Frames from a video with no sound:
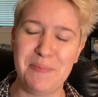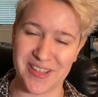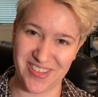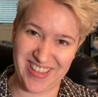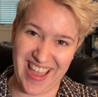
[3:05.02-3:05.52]
but
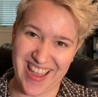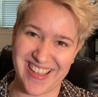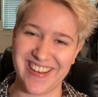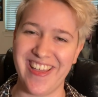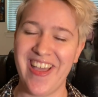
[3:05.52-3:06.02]
you
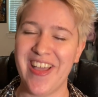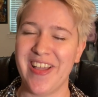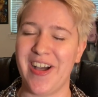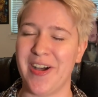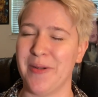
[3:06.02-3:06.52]
can
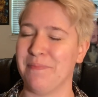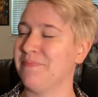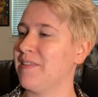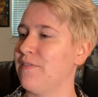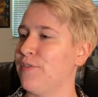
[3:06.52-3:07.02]
um,
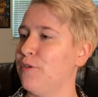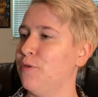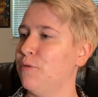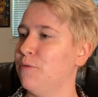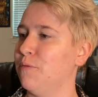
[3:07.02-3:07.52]
if
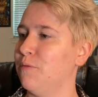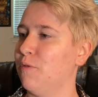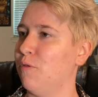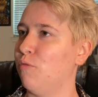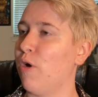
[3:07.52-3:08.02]
you
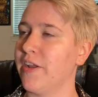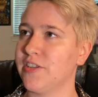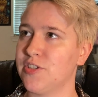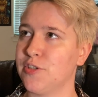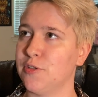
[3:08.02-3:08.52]
want
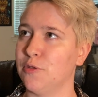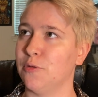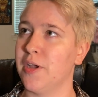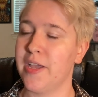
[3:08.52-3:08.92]
to